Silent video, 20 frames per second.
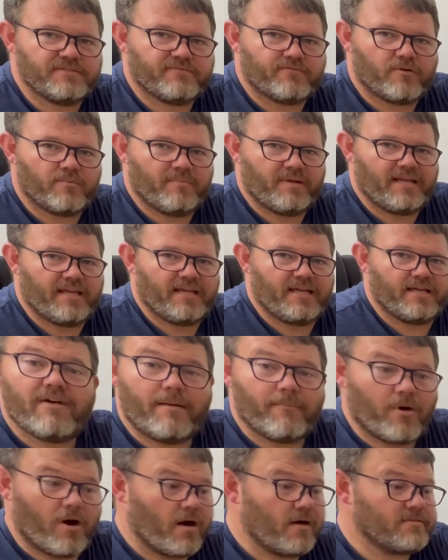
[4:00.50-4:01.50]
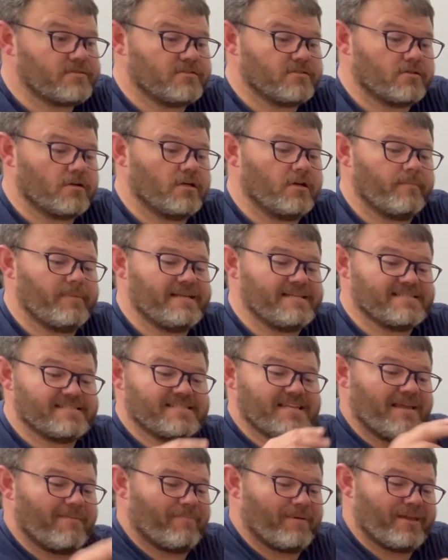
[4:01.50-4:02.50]
for me, I'm also going to be
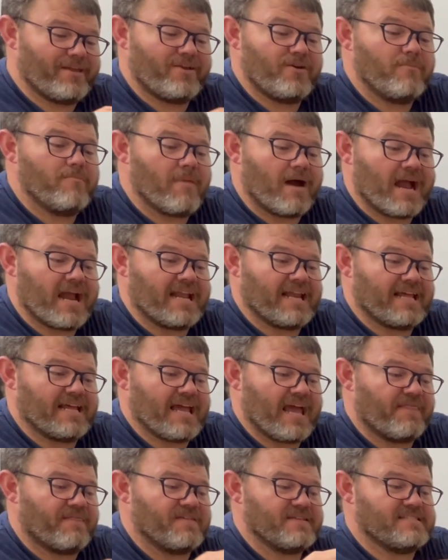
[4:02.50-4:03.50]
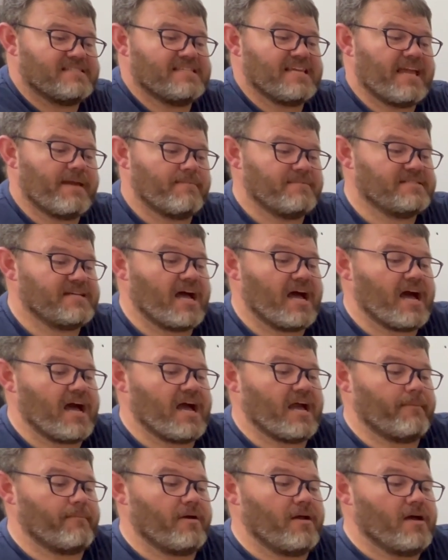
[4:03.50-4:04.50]
CPU mining at the same
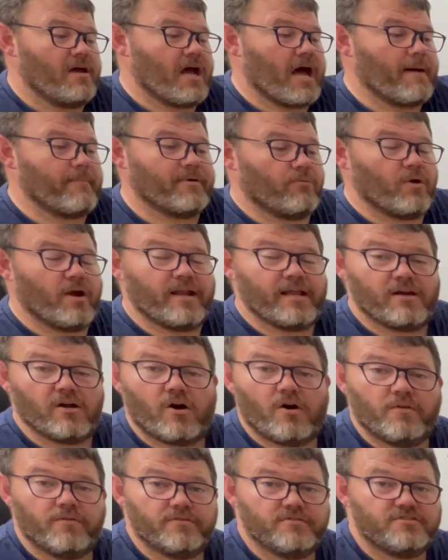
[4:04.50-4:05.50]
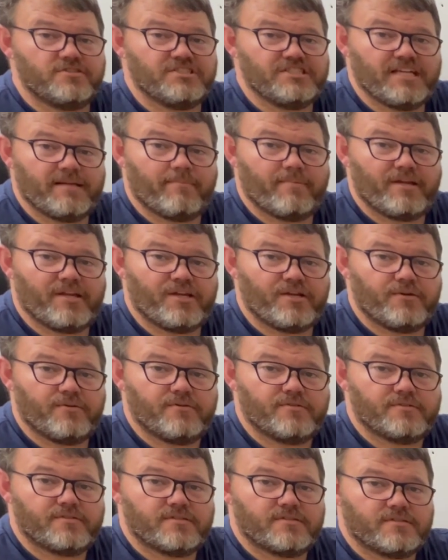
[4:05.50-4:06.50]
time I'm running all those
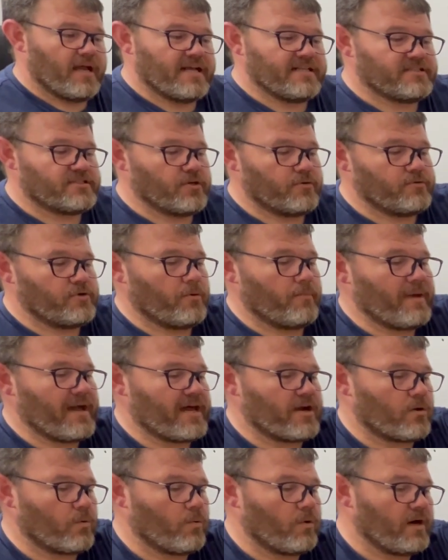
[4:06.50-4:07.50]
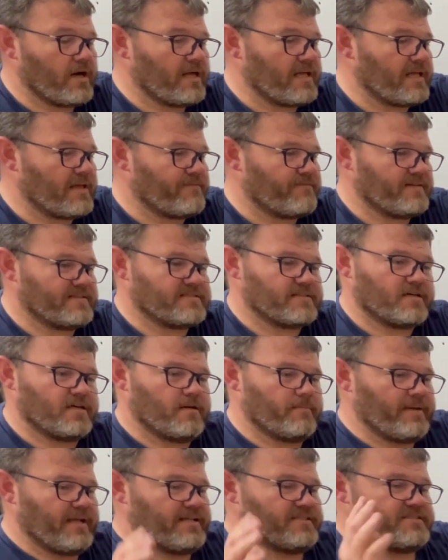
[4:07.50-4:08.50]
GPUs. And so no matter what, if it's going
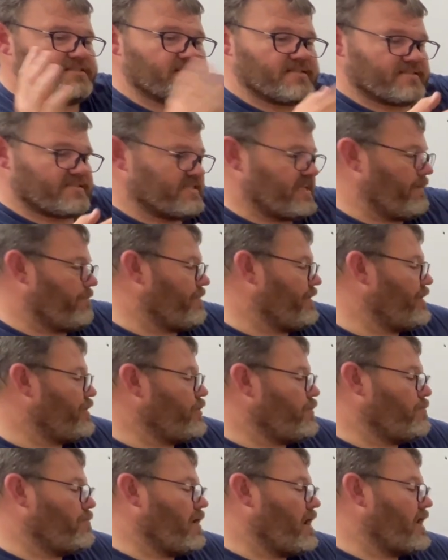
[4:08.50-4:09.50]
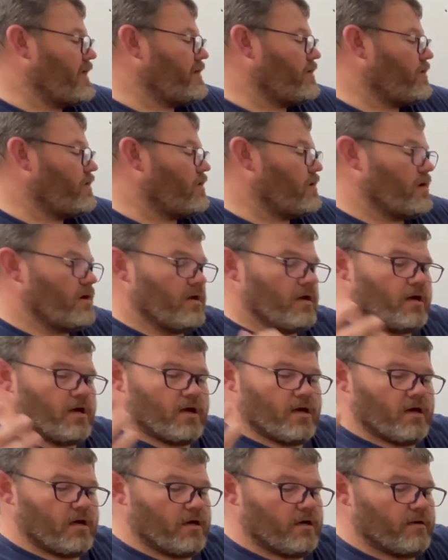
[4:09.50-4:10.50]
to be just a CPU miner,
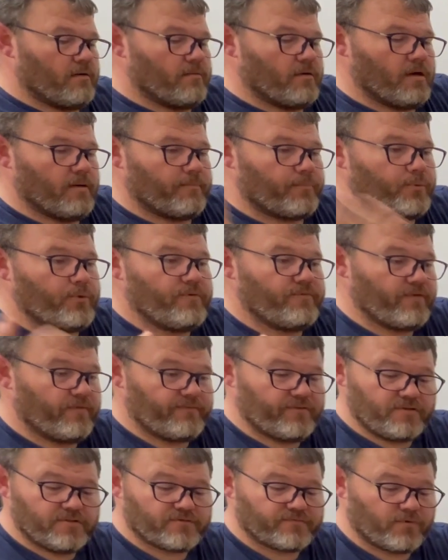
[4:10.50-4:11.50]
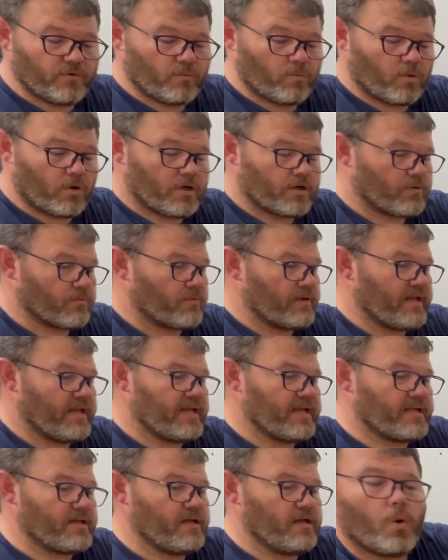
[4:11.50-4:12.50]
a proof of useful work
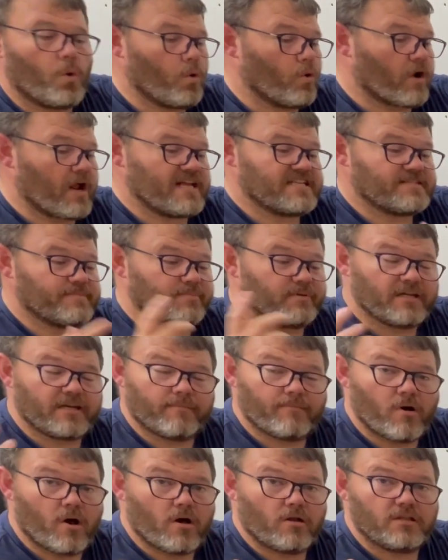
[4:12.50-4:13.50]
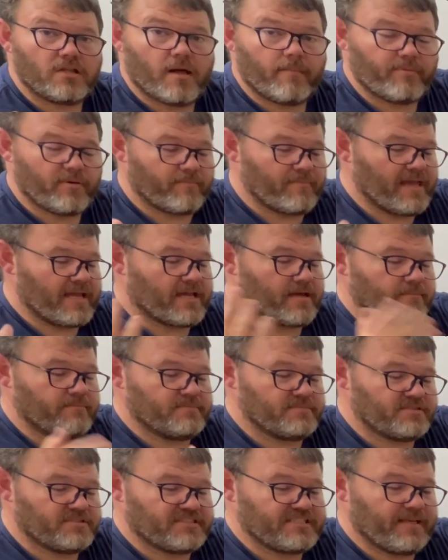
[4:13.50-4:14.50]
rig, or I split them all up and make
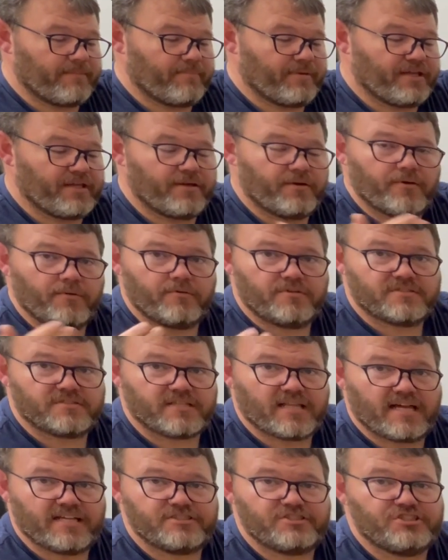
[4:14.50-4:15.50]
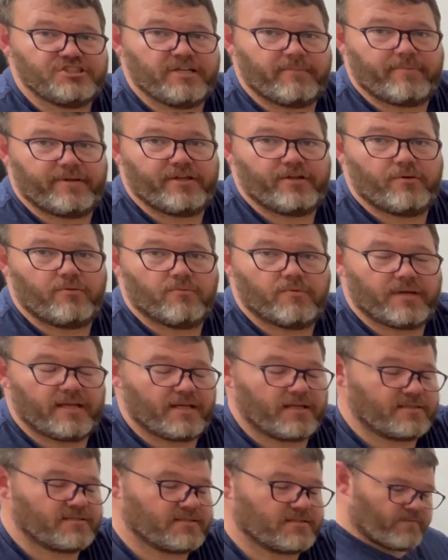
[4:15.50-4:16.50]
them CPU slash GPU
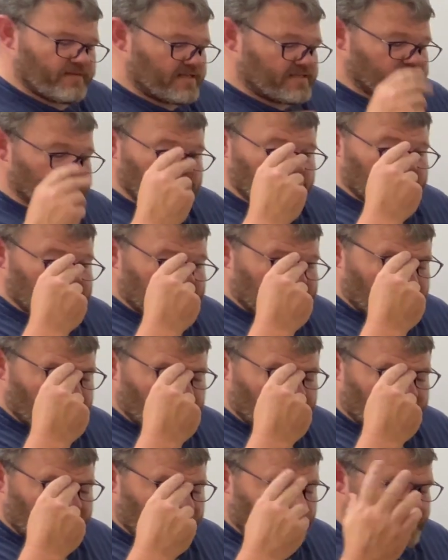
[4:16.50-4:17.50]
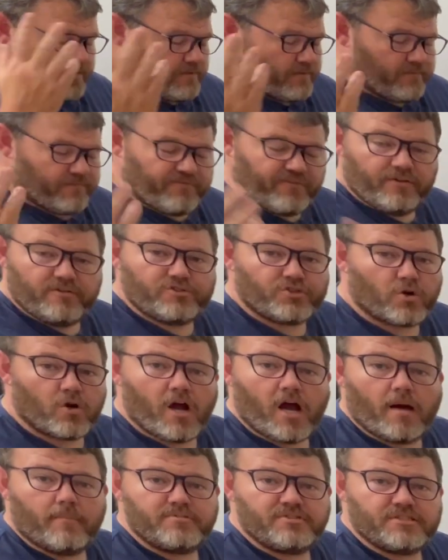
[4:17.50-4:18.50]
rigs, that's going to give me future
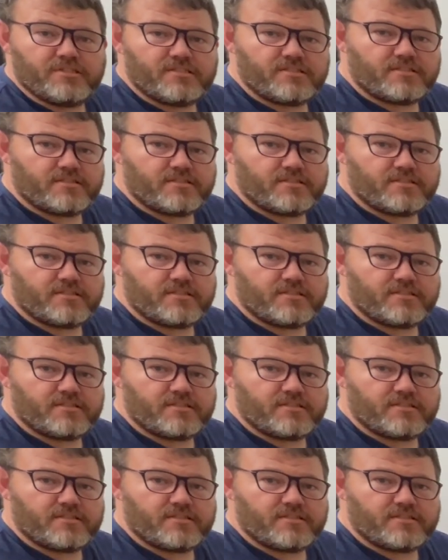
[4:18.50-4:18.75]
options.